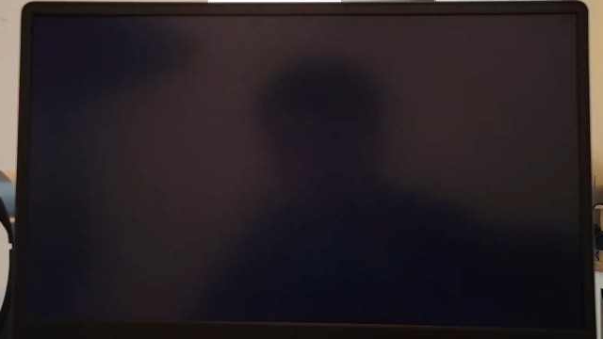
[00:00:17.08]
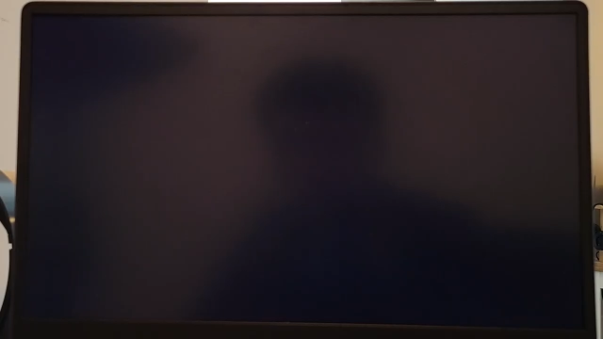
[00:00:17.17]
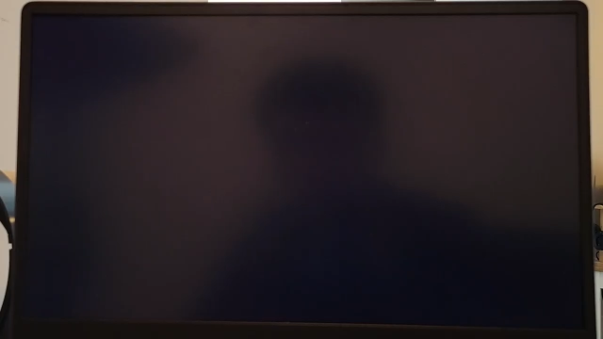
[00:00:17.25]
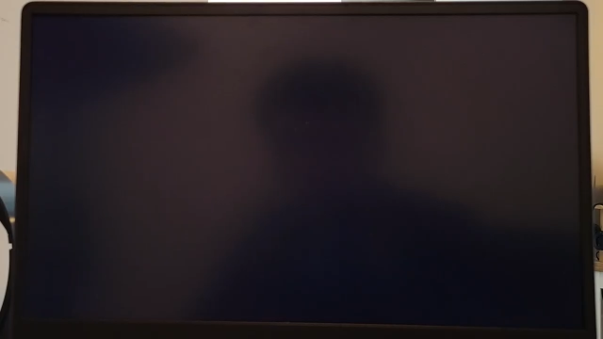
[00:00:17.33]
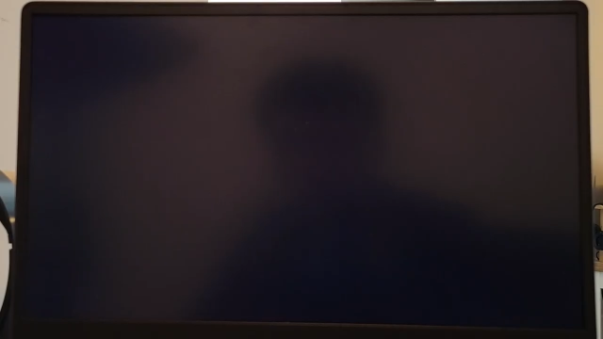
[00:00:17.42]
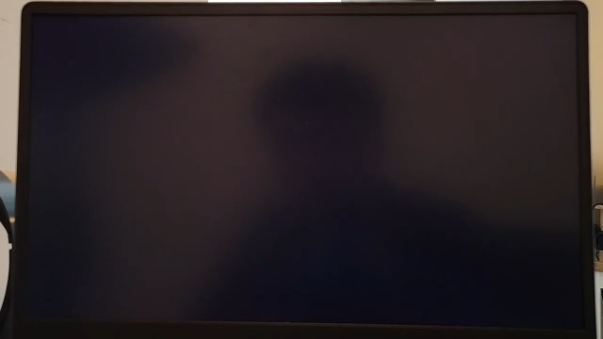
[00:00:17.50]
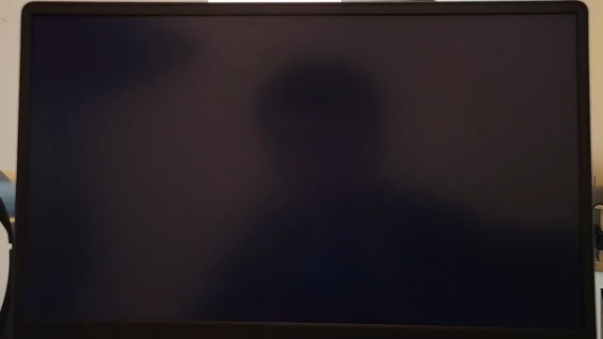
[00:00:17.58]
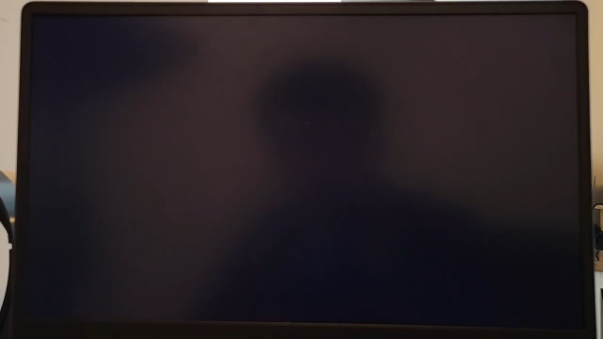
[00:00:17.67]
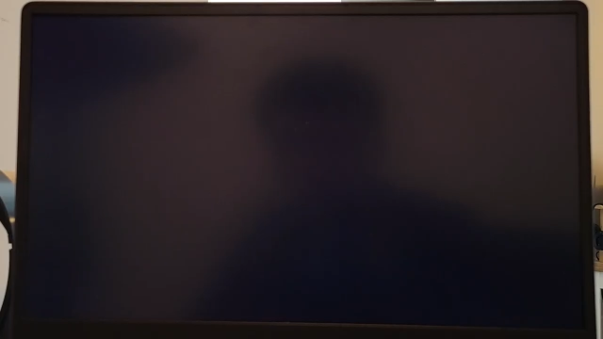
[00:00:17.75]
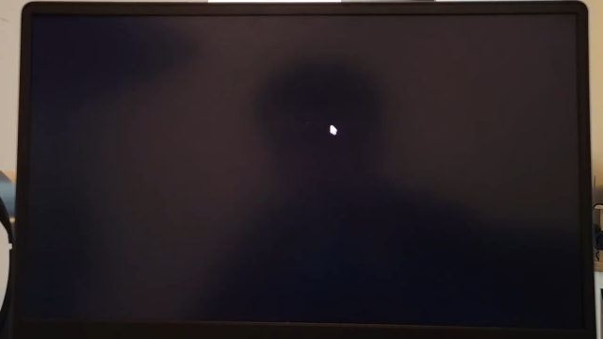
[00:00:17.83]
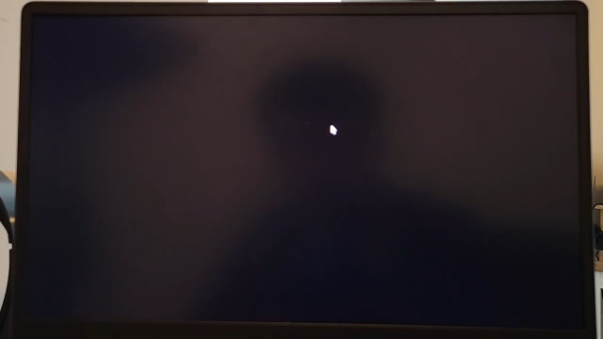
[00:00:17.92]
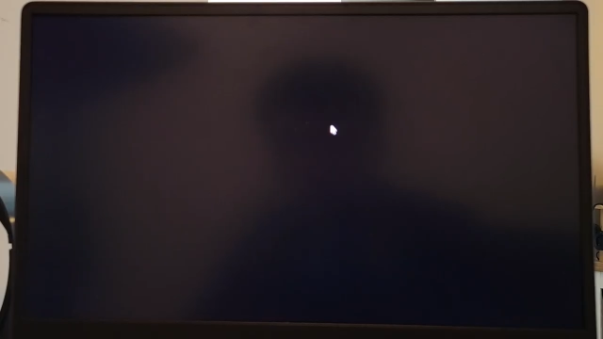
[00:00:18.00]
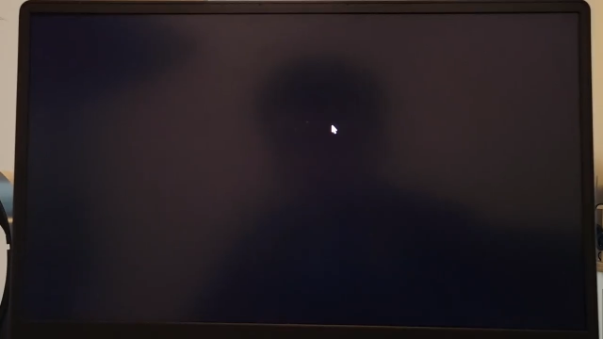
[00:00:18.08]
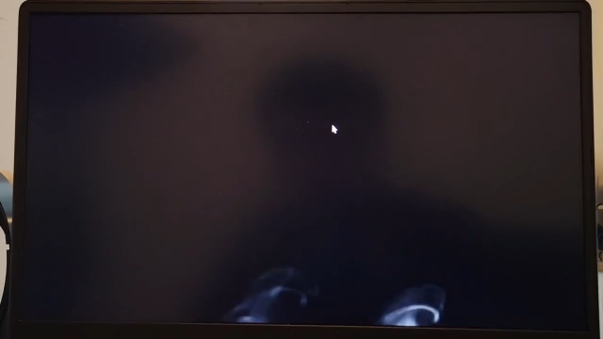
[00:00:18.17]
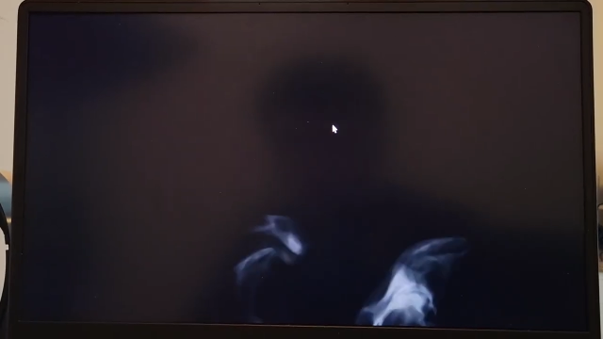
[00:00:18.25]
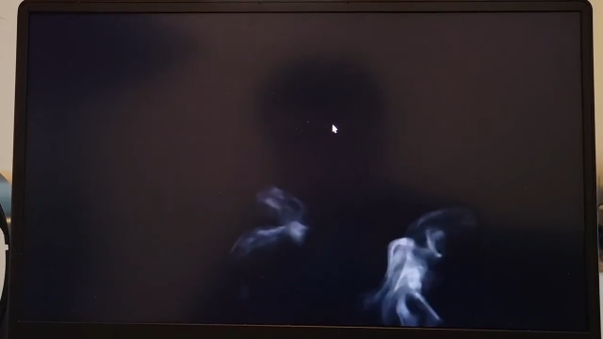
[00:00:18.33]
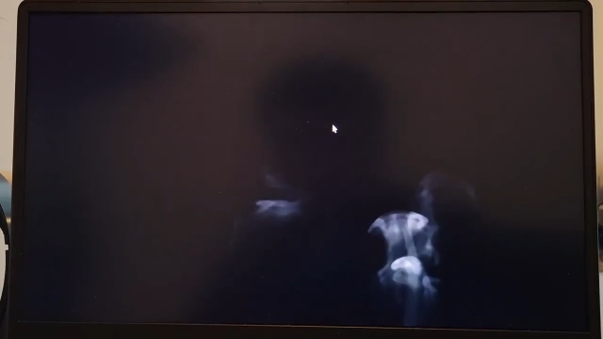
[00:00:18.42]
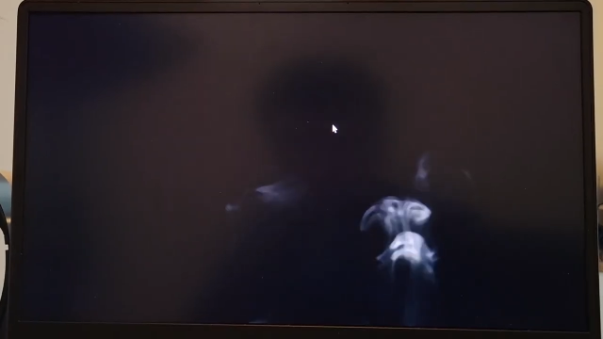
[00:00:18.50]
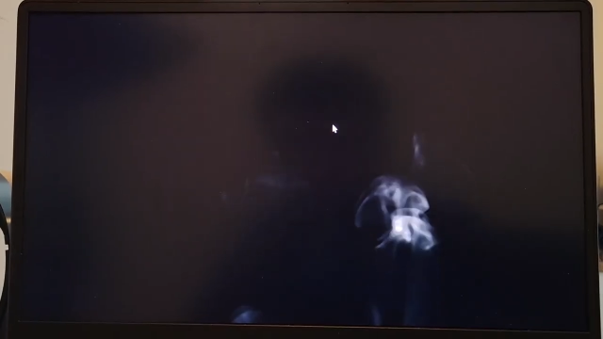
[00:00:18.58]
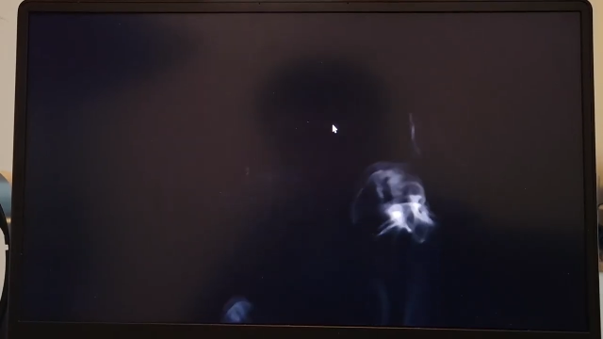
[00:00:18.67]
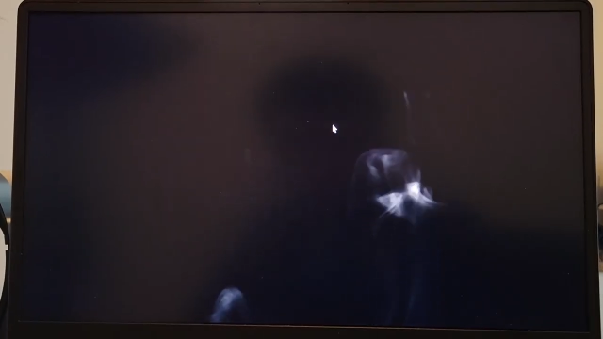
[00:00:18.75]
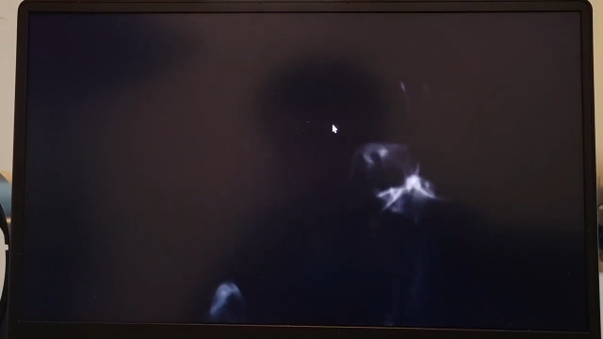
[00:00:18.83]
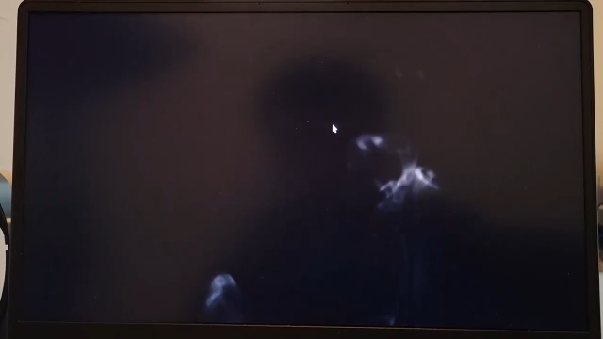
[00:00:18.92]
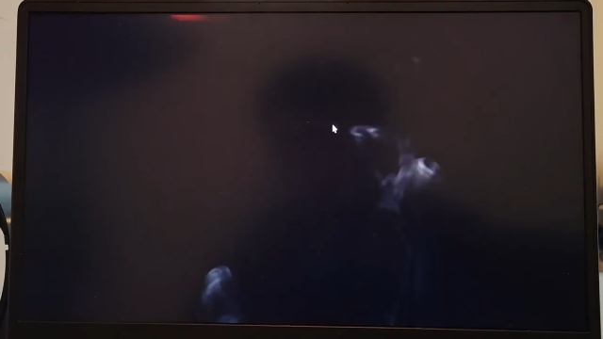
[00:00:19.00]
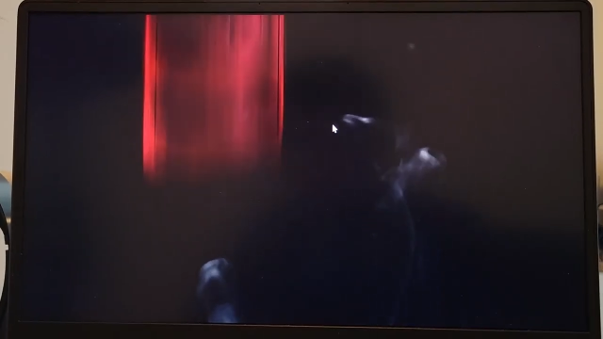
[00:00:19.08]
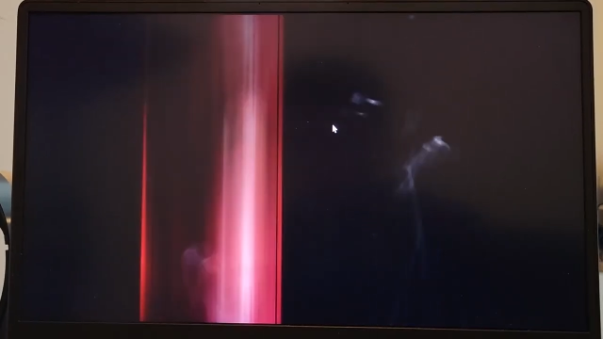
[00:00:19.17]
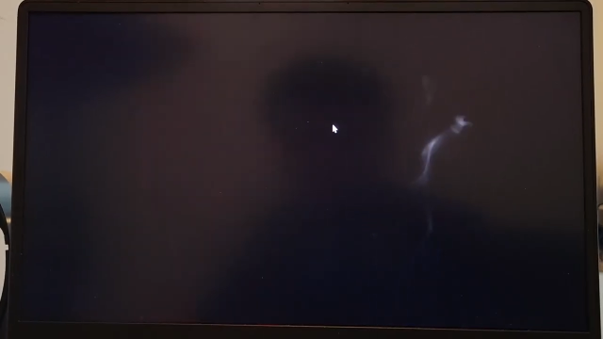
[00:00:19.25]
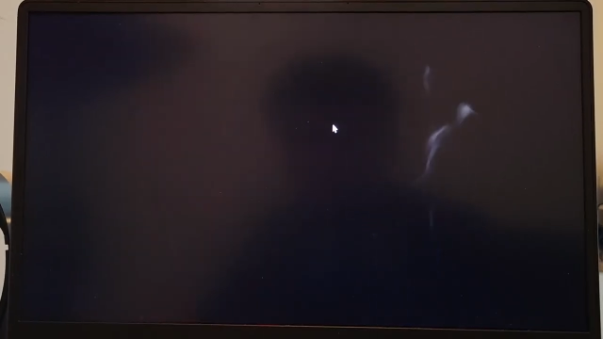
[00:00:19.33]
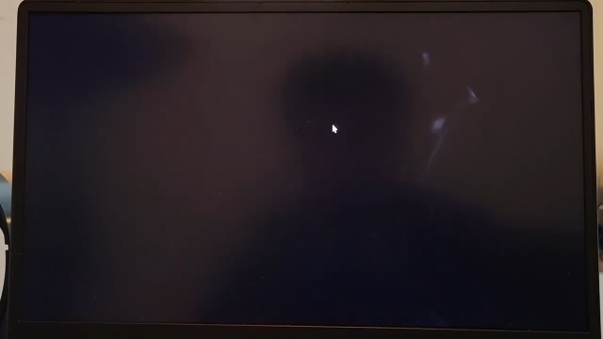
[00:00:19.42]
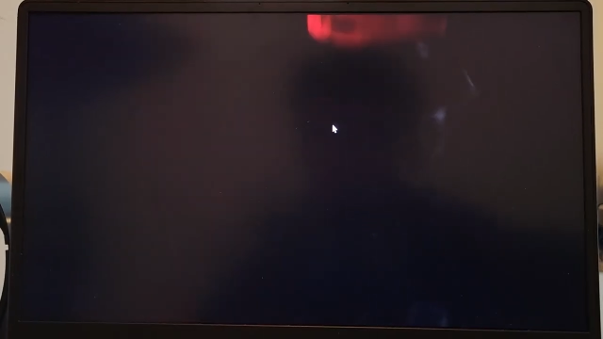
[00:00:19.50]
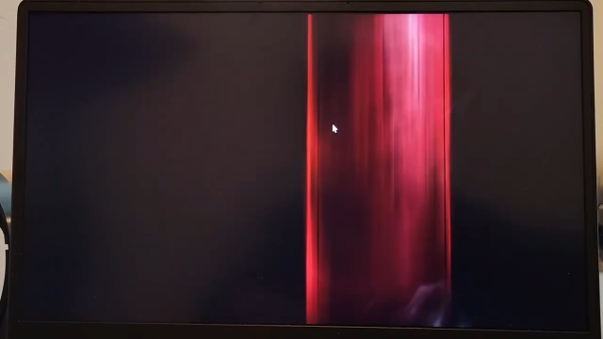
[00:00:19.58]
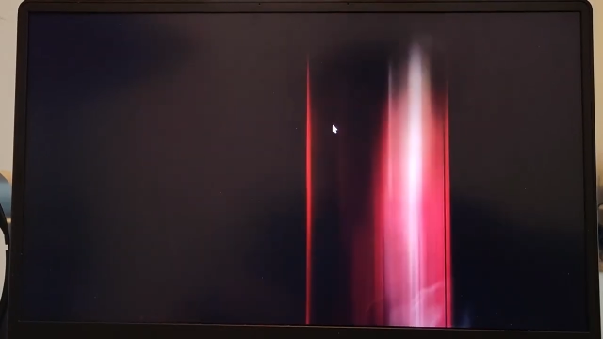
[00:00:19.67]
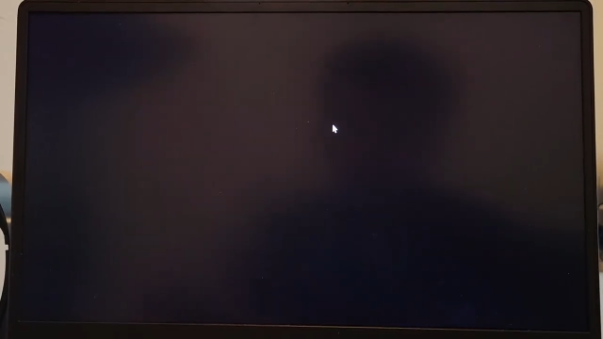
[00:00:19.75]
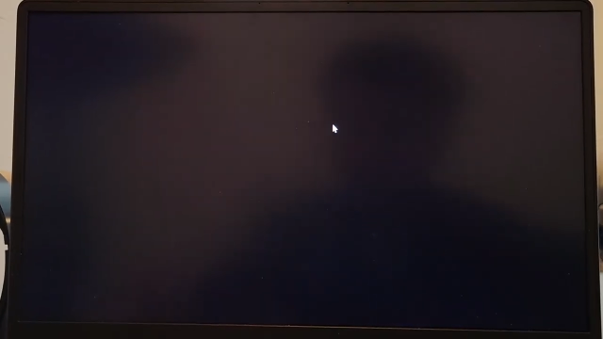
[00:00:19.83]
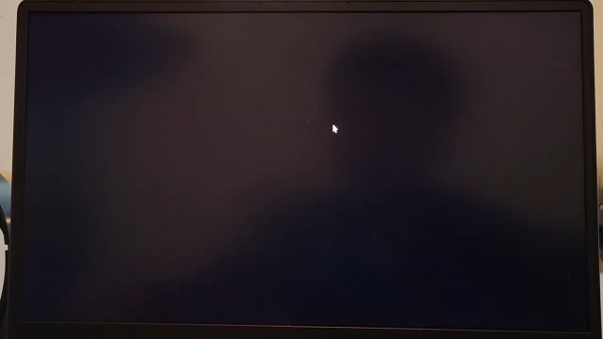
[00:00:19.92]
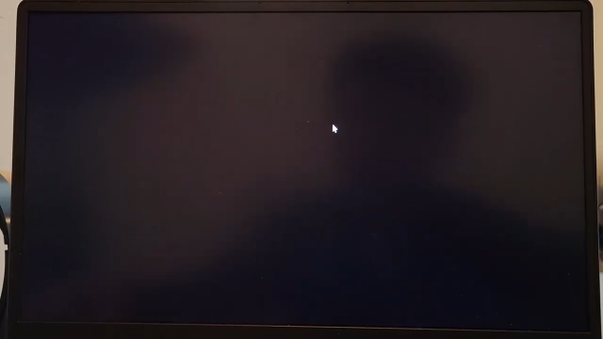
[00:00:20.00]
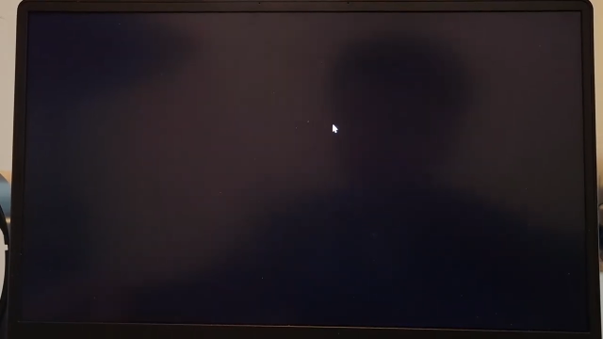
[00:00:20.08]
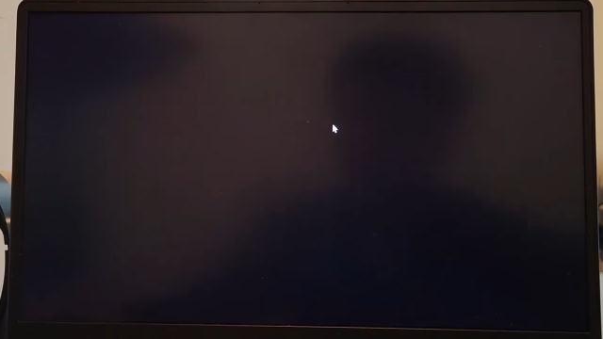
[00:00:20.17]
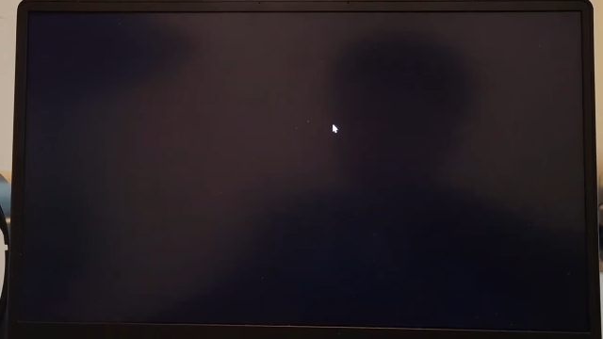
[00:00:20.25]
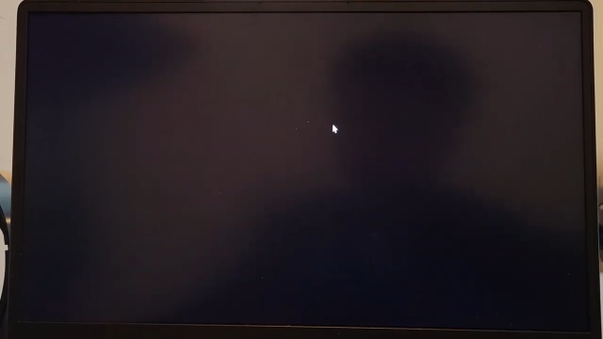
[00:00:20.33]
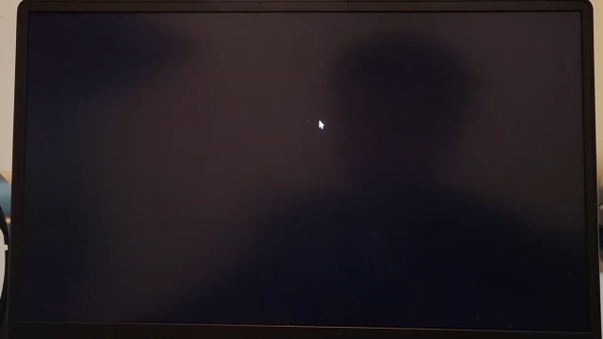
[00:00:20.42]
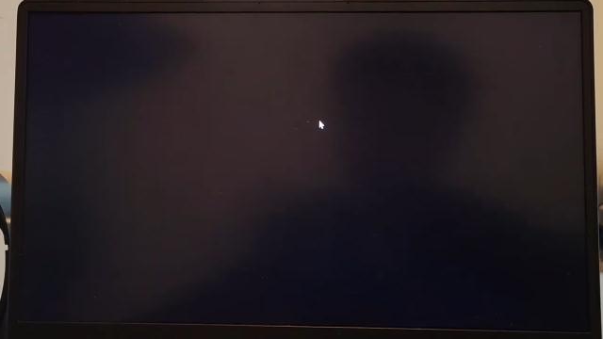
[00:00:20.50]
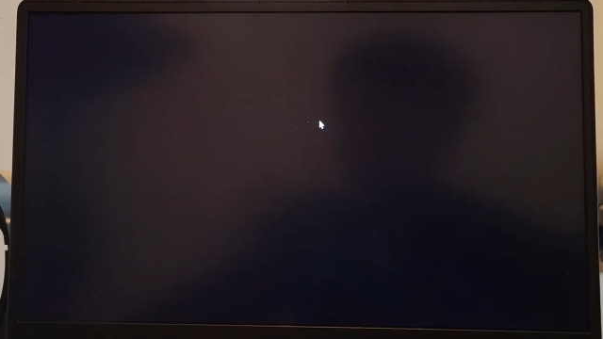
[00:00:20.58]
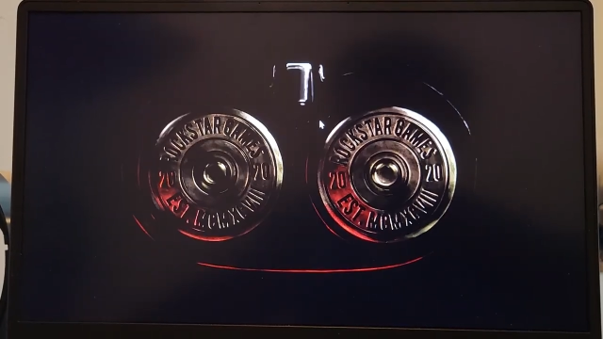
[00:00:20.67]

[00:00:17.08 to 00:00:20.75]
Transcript: Nobody's mouth can be seen.